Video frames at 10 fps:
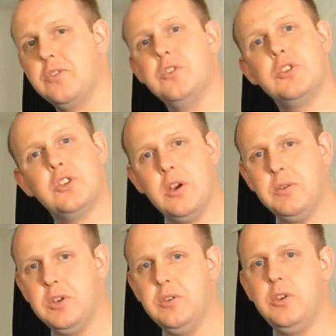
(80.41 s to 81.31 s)
to show
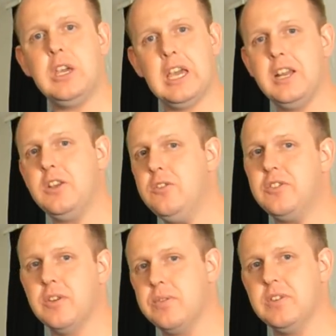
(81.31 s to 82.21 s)
you can use
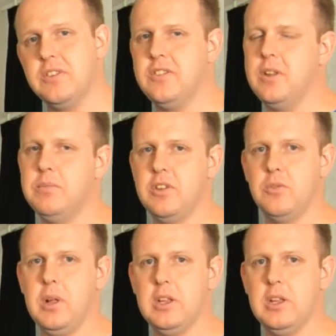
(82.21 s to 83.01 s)
different systems as well.